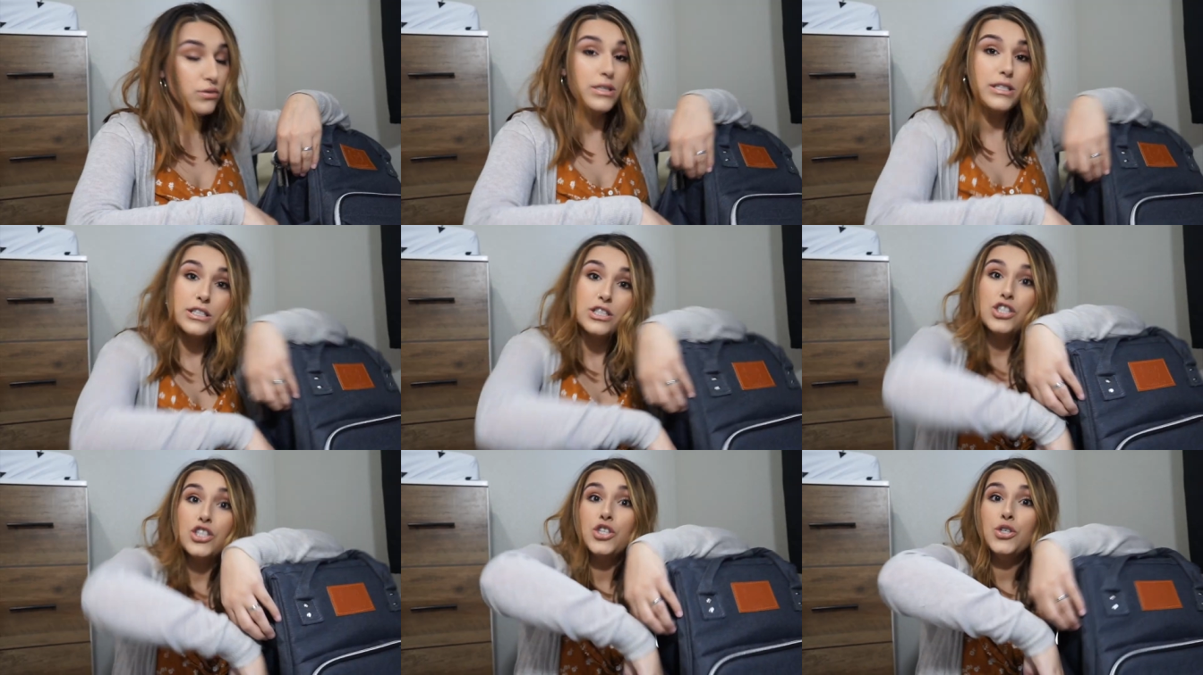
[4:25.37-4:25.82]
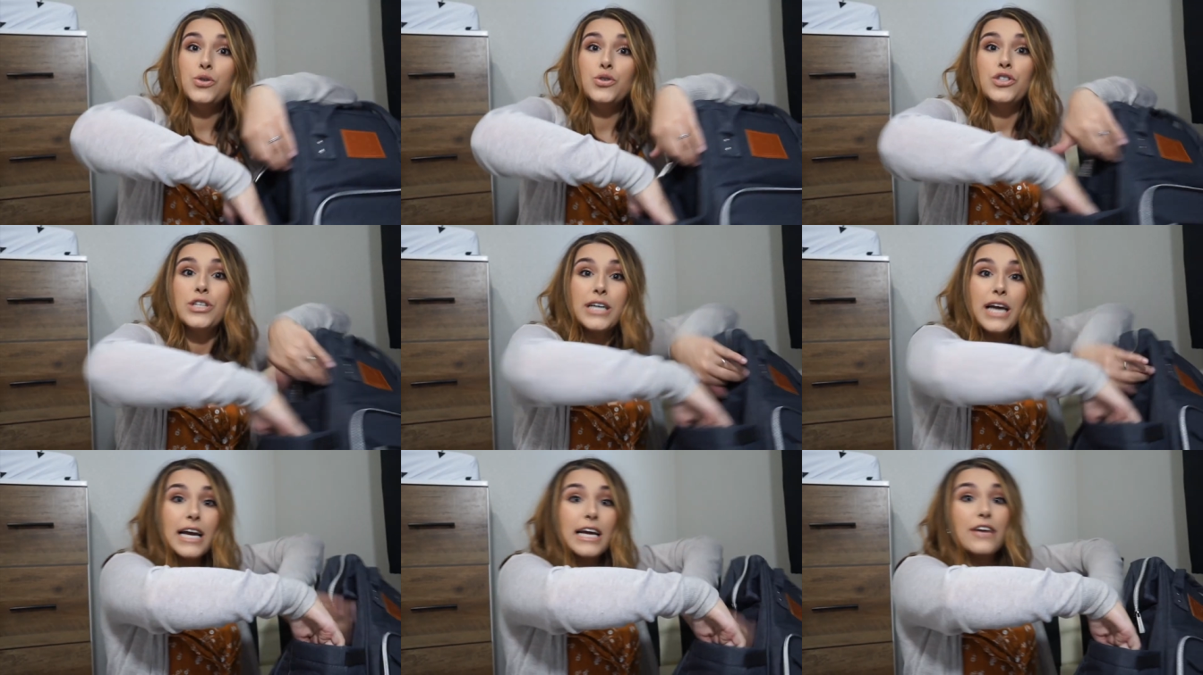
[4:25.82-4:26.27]
It's huge.
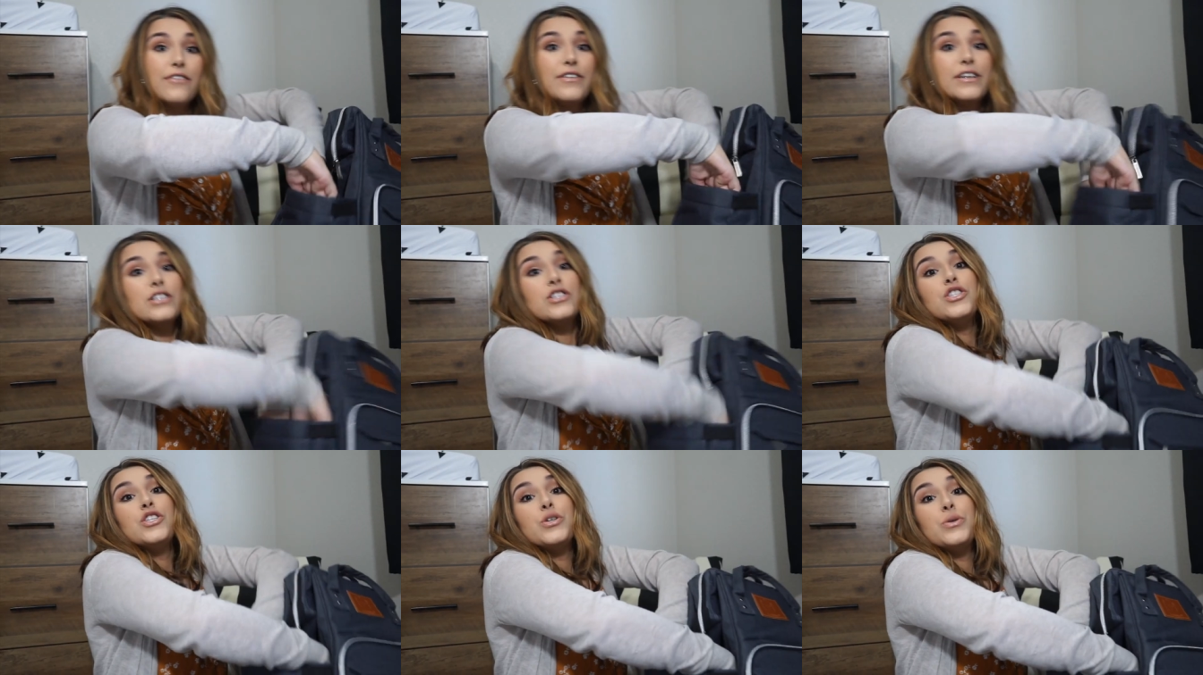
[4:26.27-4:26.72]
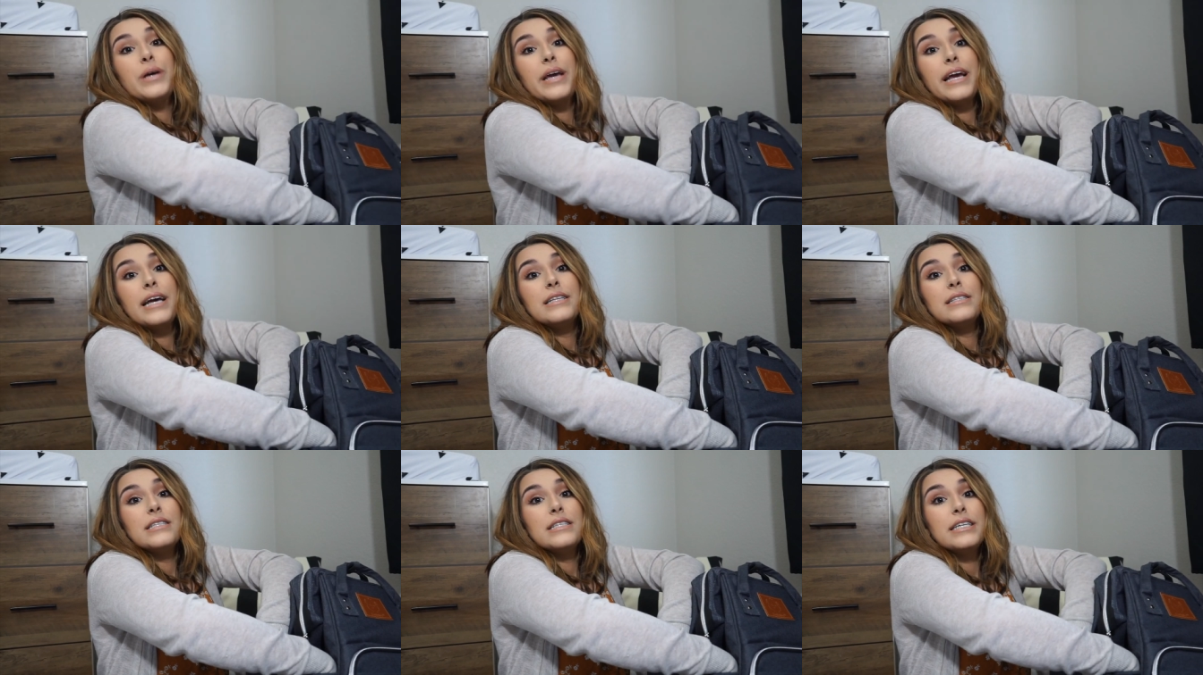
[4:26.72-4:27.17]
Like I could fit two
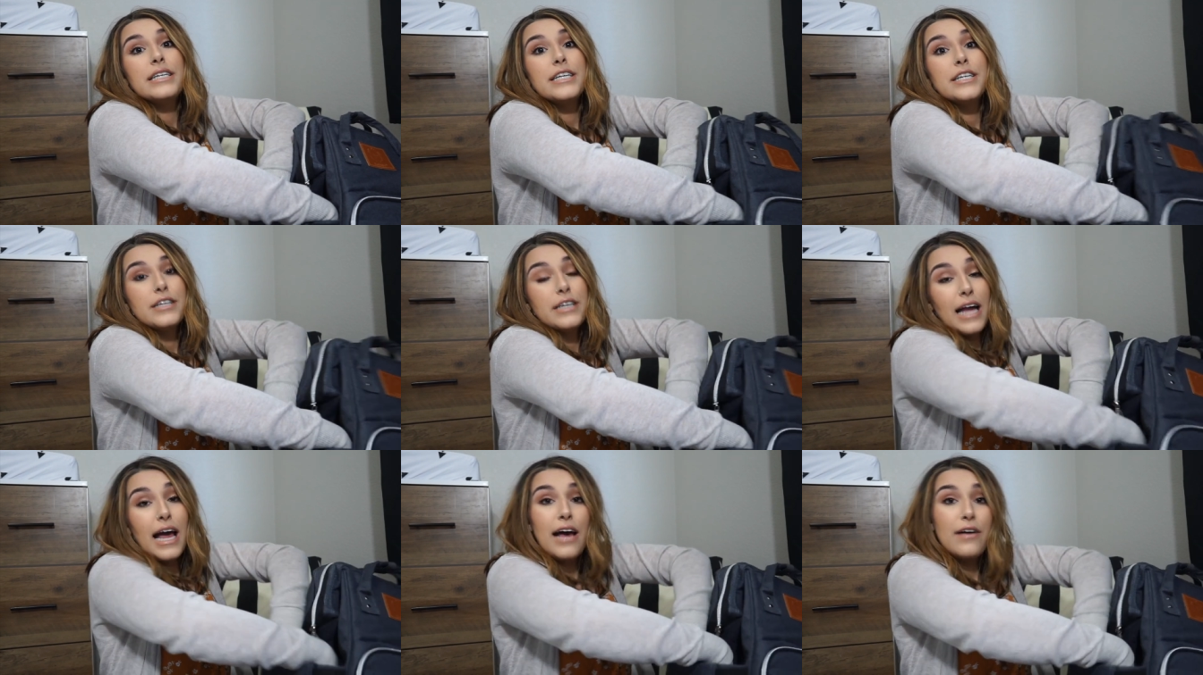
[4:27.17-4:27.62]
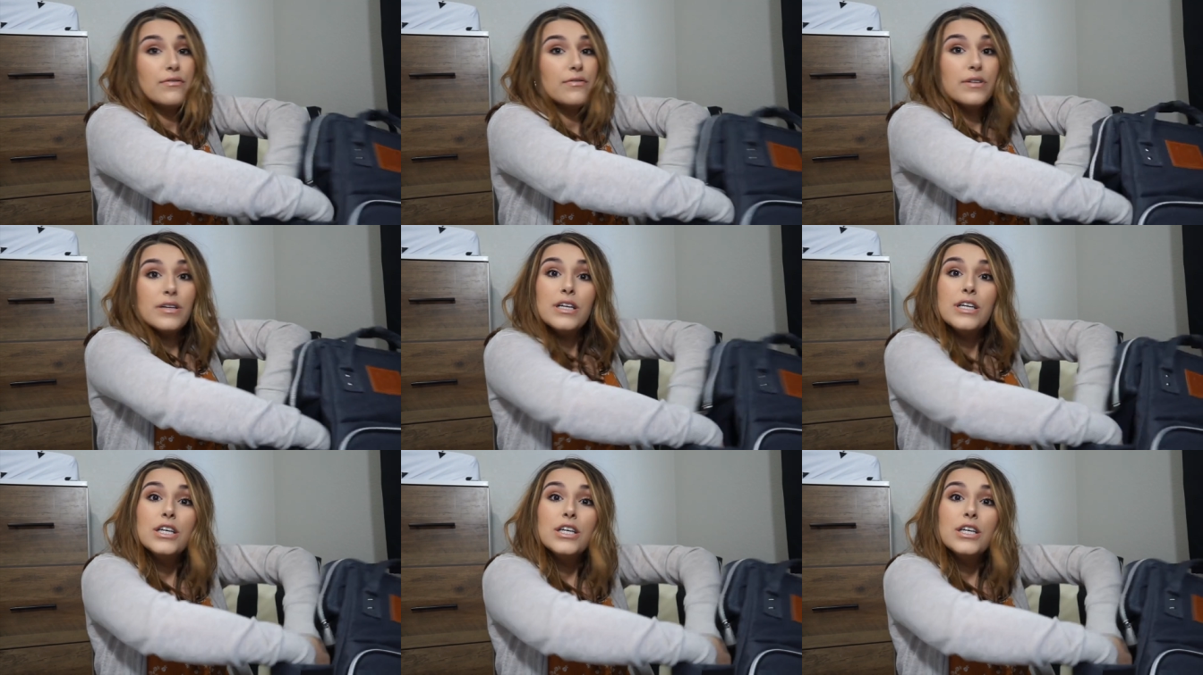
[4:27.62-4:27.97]
hands in here and have